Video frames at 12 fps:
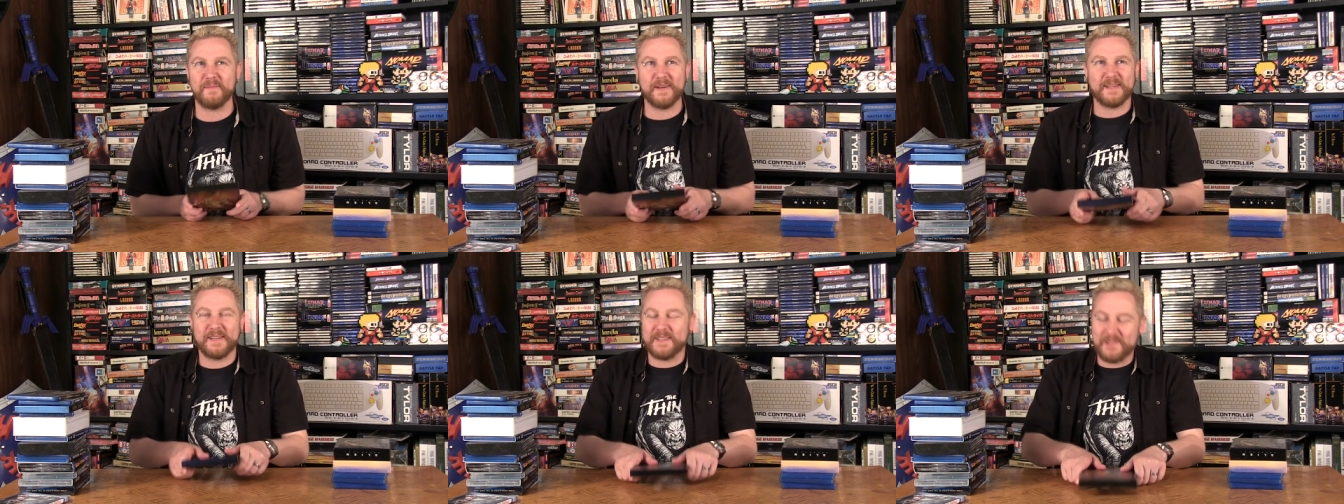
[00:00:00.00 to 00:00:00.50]

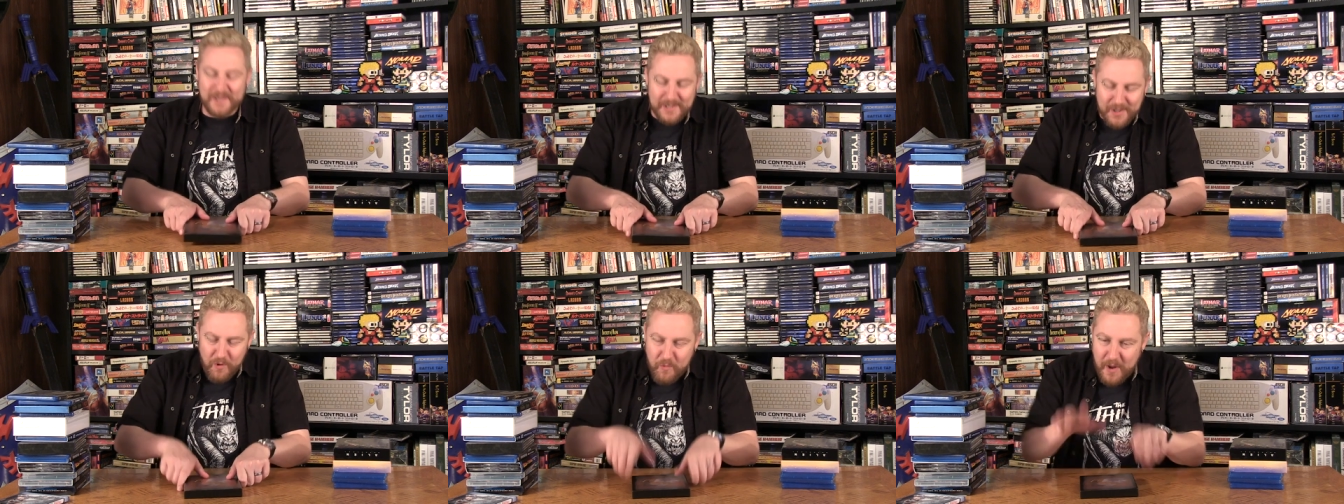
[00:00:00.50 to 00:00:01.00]
my this is
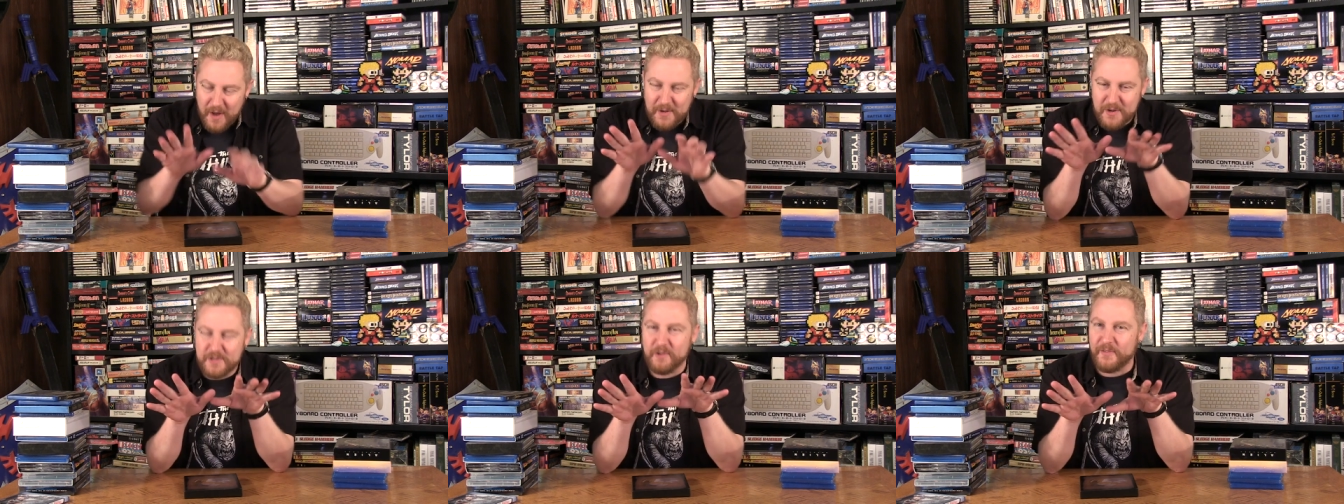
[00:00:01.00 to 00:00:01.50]
so
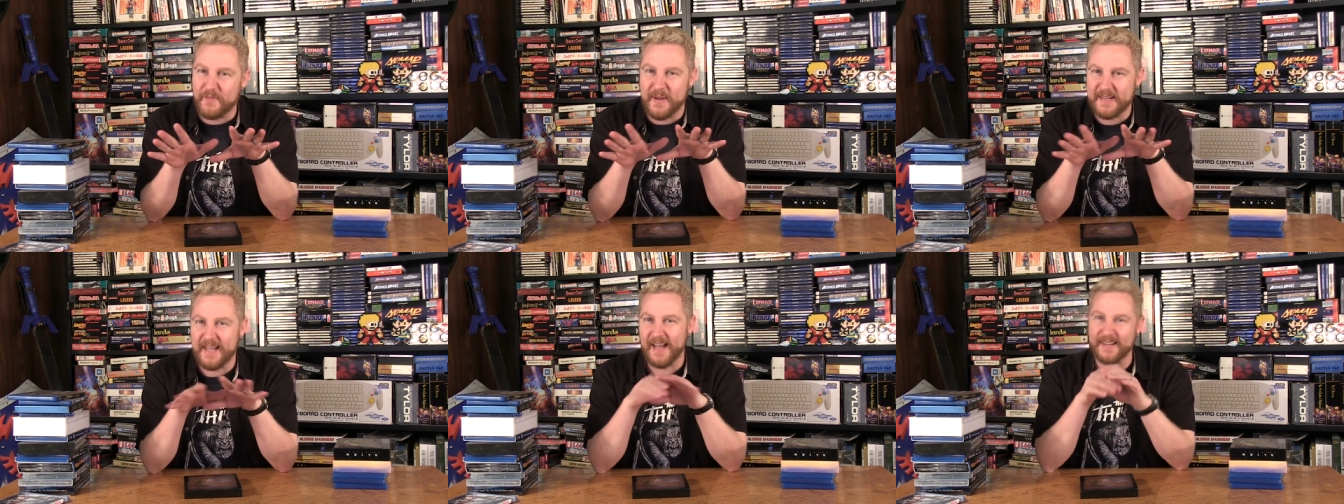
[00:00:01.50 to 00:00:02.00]
unusual for
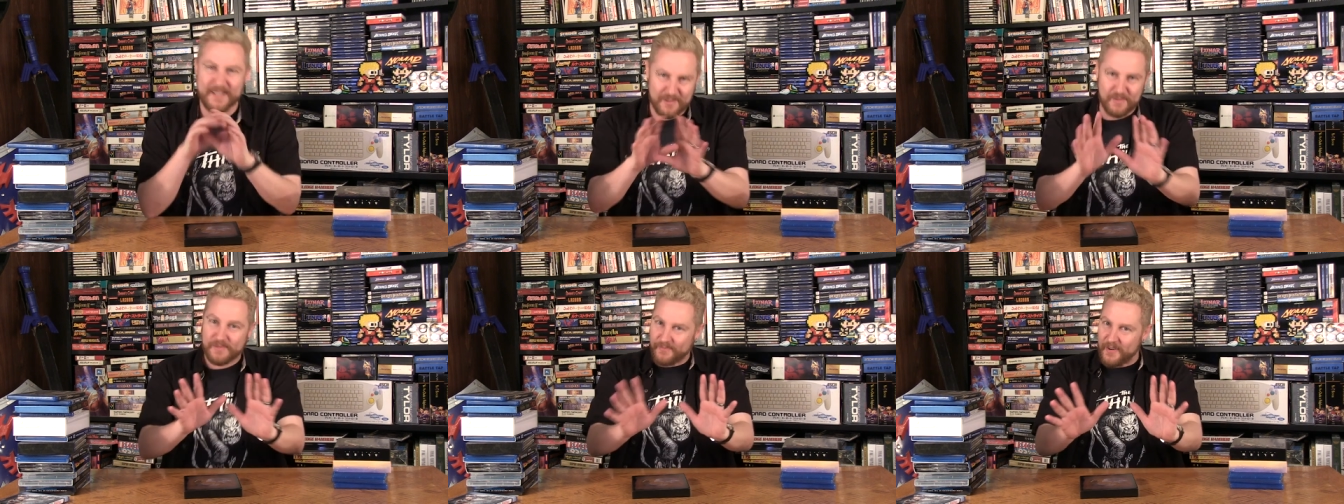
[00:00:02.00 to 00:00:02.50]
my dad. This
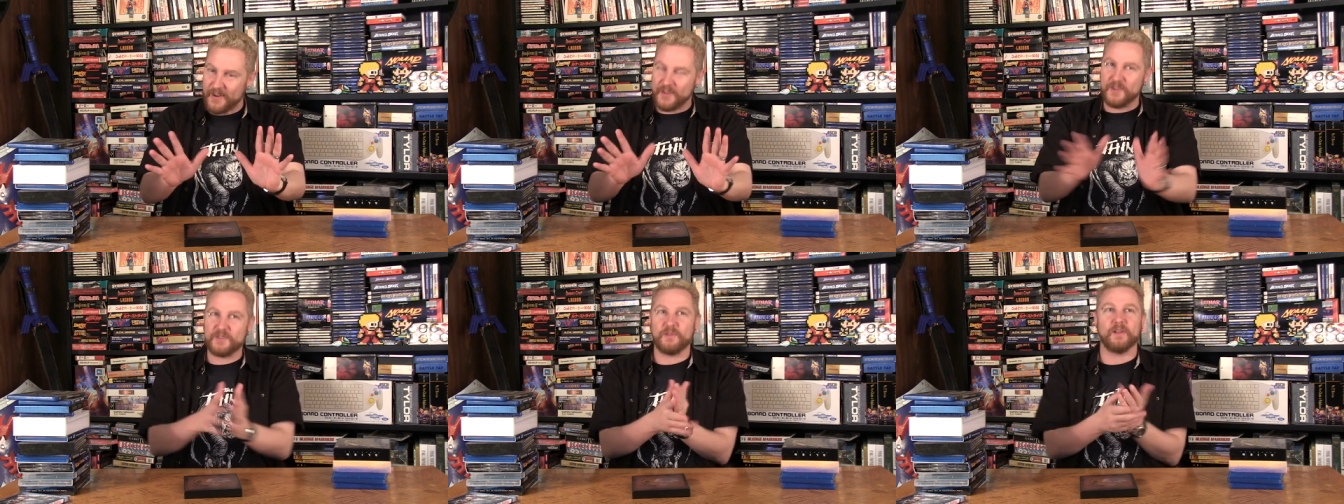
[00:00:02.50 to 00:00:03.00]
was very
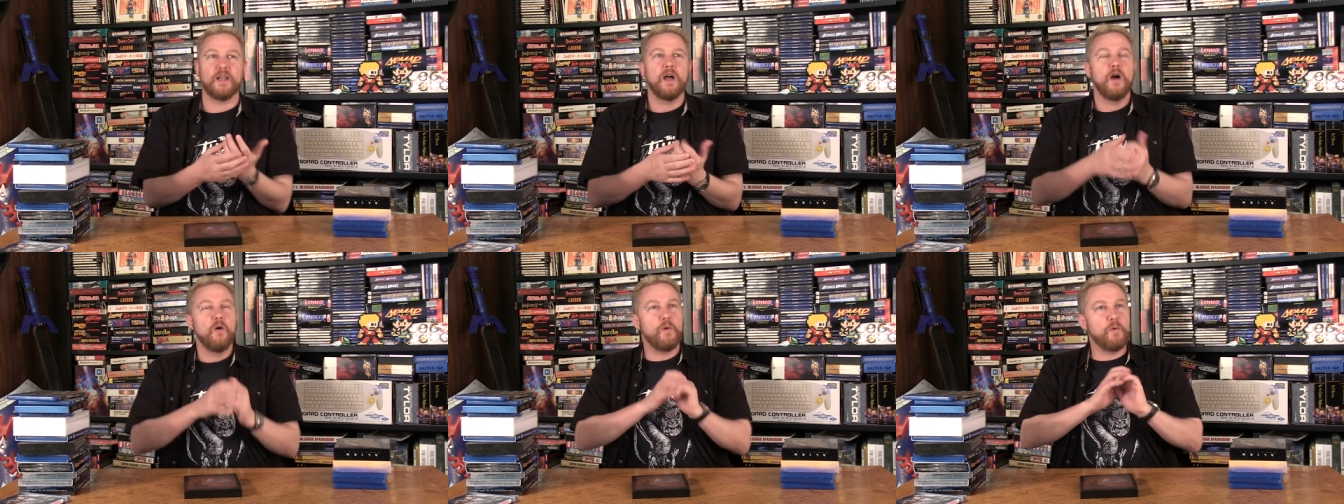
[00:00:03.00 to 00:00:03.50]
unusual.
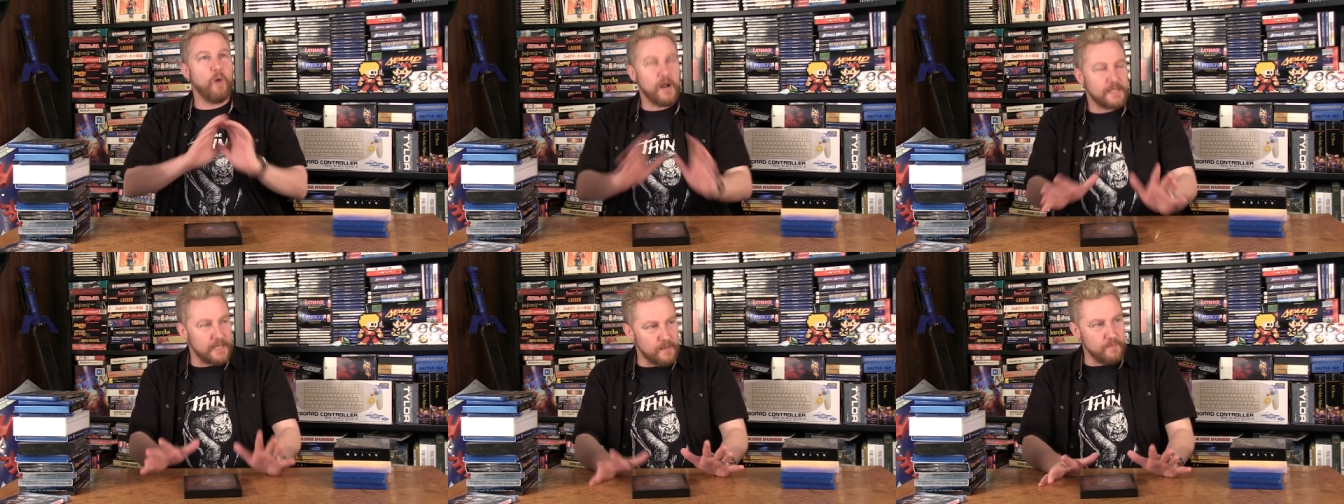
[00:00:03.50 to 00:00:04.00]
We
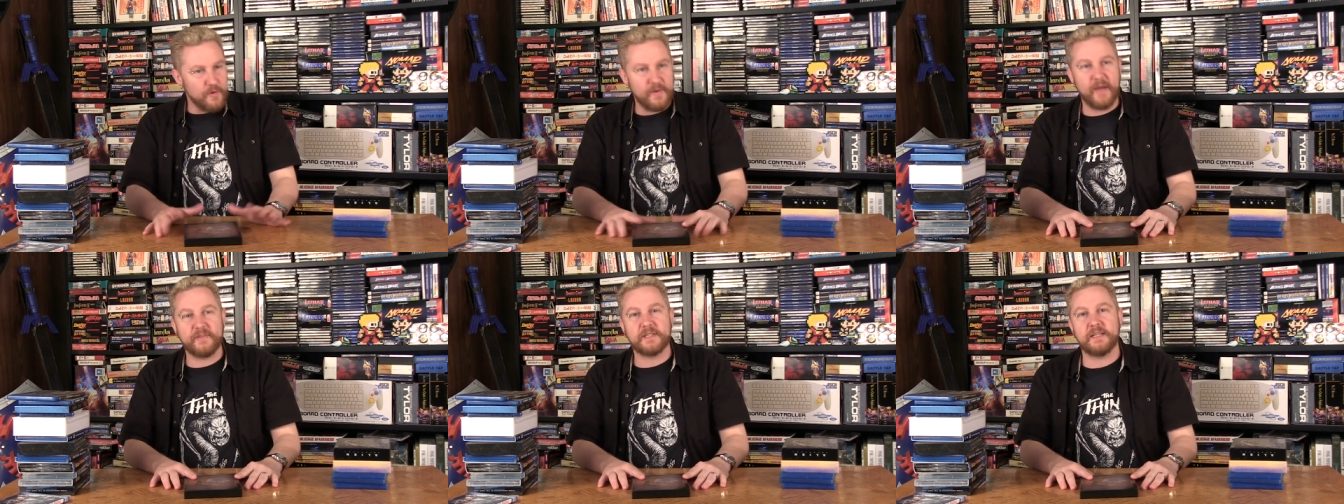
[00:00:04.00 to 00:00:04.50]
walked out of the
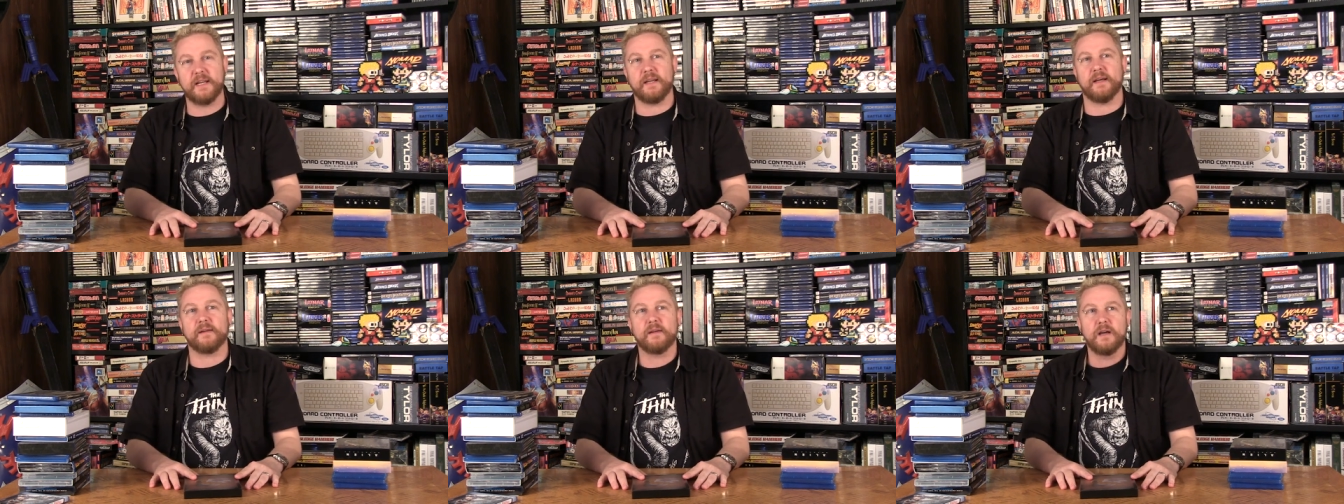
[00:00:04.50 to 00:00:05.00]
movie after seeing
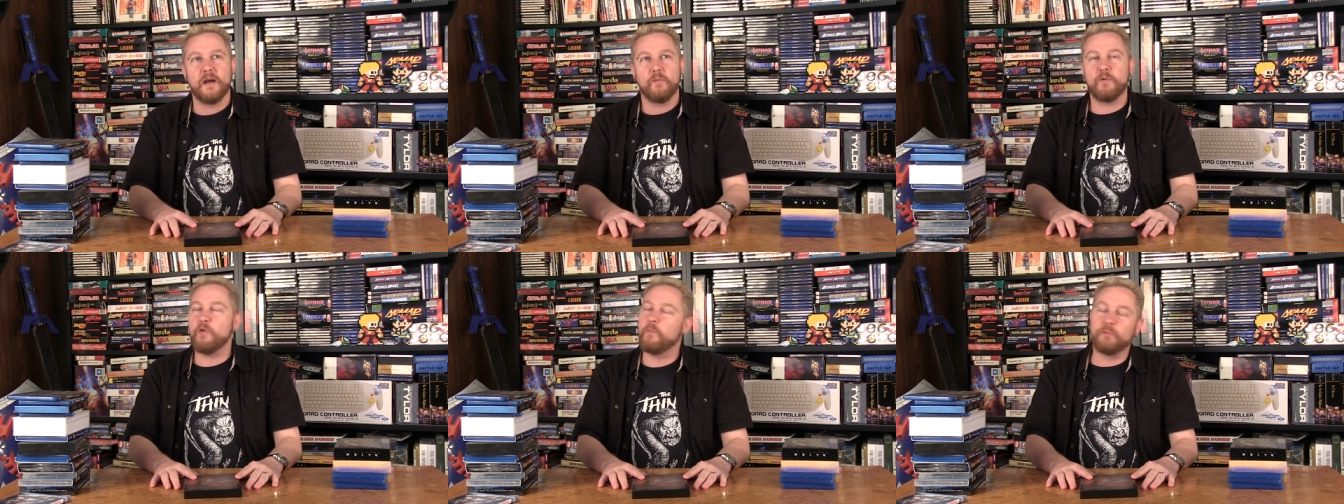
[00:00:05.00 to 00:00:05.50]
it.
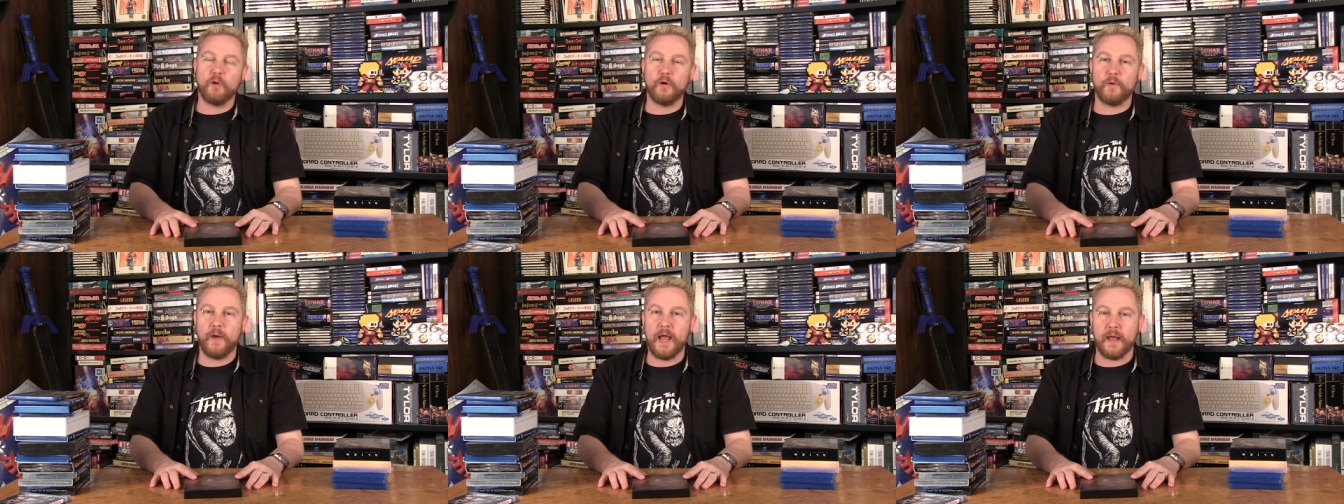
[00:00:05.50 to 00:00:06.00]
We were
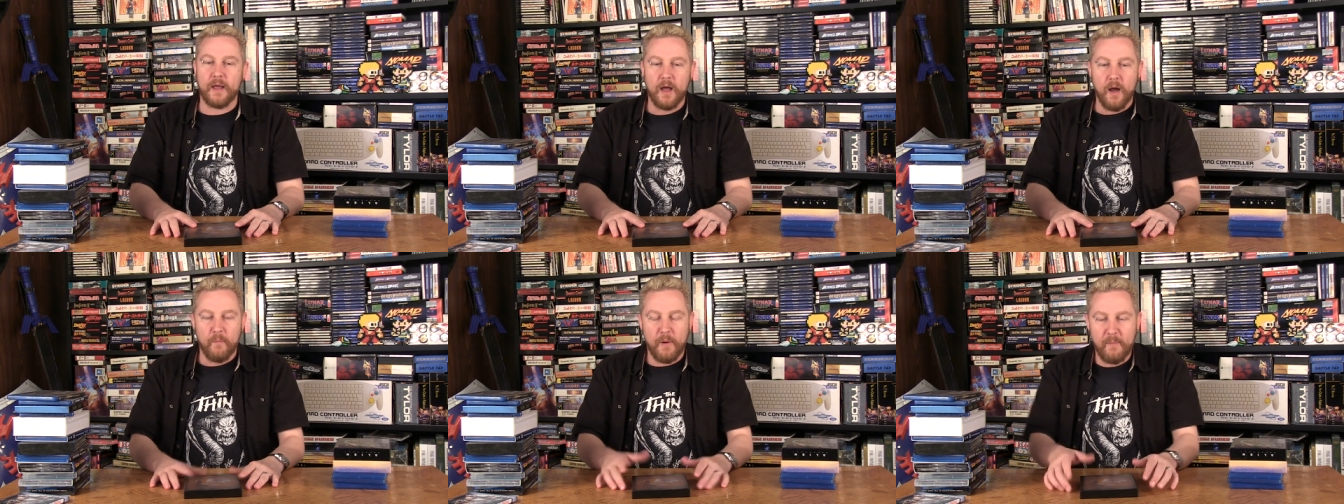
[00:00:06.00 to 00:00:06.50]
blown away.
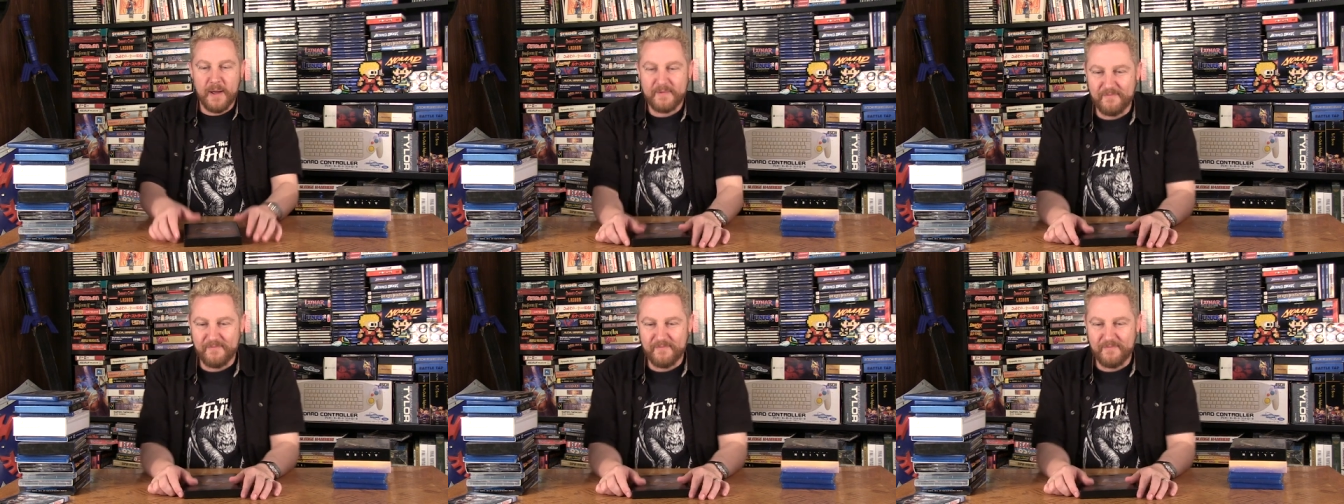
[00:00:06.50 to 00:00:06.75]
But my